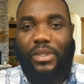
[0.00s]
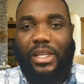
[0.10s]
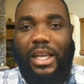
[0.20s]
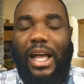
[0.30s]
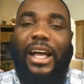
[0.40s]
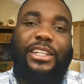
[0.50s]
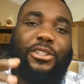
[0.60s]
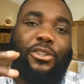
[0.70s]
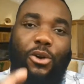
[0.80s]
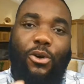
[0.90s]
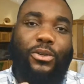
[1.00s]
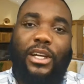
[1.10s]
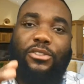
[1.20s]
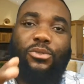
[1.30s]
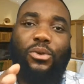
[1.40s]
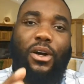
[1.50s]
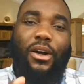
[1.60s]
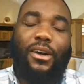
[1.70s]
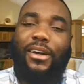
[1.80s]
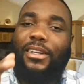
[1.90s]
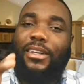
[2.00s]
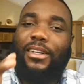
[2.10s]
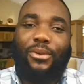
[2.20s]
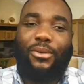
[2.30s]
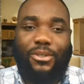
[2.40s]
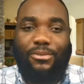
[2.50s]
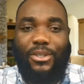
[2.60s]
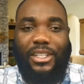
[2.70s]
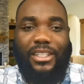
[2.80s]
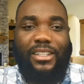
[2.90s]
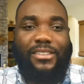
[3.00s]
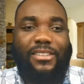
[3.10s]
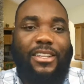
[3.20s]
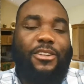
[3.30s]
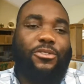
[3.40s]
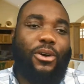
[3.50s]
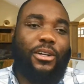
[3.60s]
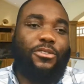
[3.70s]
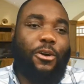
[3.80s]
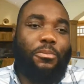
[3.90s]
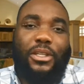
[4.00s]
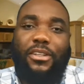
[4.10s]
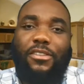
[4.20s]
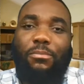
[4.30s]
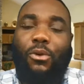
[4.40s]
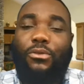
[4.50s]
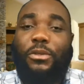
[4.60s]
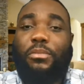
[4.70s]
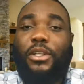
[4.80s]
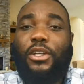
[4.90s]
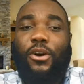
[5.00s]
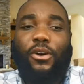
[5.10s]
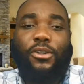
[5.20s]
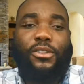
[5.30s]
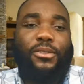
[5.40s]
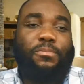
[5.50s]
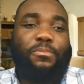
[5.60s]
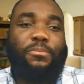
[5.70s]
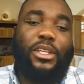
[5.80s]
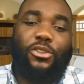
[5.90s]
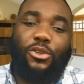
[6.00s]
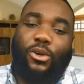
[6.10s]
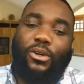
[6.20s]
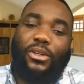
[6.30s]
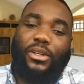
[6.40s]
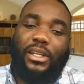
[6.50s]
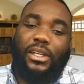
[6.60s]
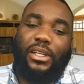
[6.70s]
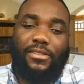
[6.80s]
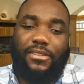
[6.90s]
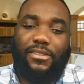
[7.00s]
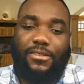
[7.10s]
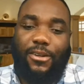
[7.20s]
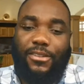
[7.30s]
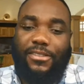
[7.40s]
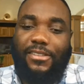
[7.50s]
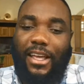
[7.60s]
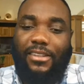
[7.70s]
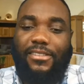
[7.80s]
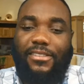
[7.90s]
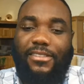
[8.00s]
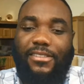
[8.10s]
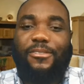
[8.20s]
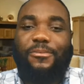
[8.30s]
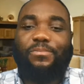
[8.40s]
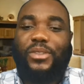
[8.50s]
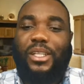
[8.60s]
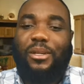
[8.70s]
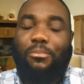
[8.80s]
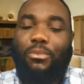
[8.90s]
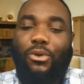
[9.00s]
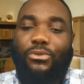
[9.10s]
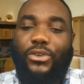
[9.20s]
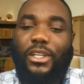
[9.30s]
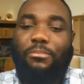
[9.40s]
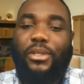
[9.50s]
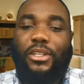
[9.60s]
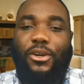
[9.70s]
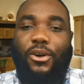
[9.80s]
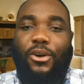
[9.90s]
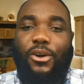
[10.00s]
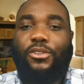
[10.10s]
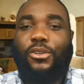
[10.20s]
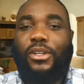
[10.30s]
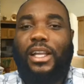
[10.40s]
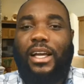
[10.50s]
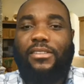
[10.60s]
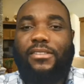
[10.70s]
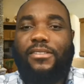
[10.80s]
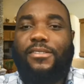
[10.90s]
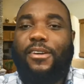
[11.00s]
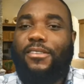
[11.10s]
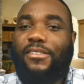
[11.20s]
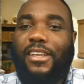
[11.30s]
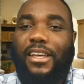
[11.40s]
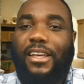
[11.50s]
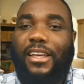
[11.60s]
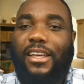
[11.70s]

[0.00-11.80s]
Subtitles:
I know that you are an abode of greatness. So our topic is moving beyond your last success. Moving beyond your last success.